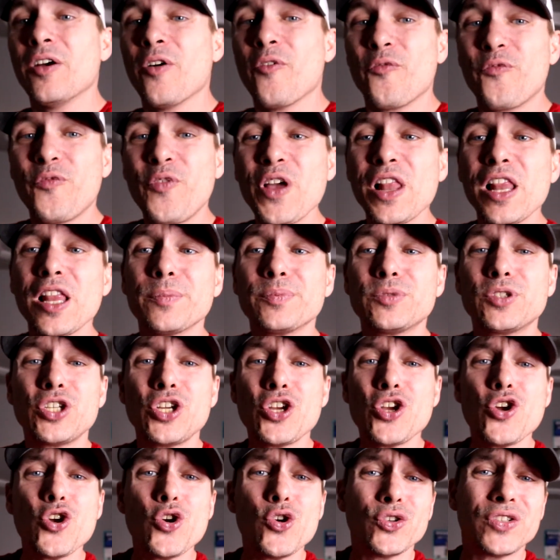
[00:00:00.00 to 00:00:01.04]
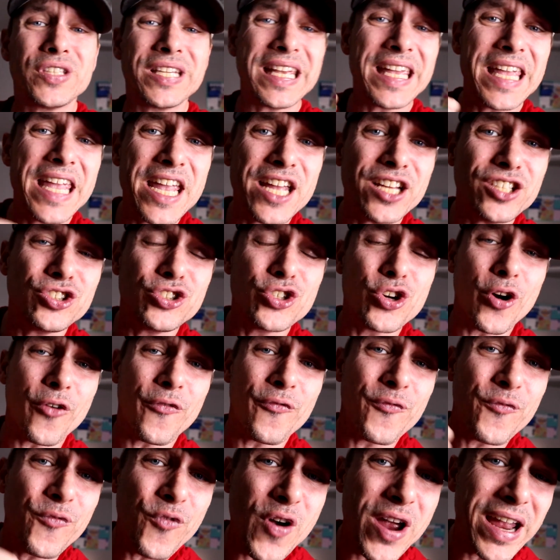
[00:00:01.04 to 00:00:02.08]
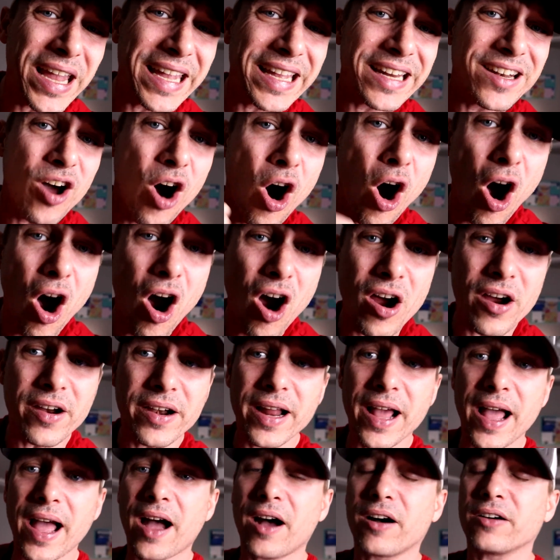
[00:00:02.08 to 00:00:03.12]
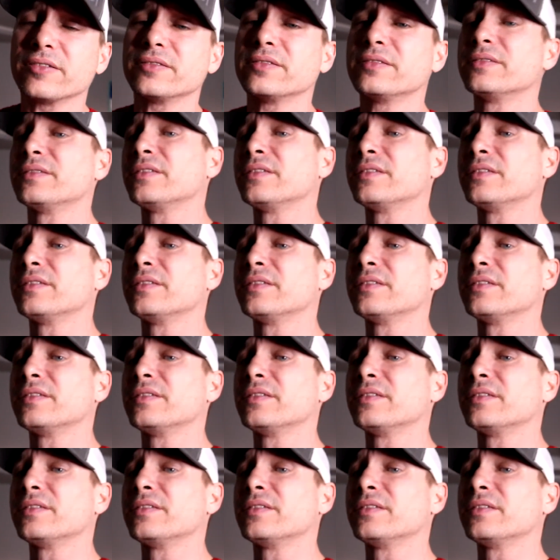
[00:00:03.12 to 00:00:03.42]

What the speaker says: Philips Hughes, eat your freaking heart out.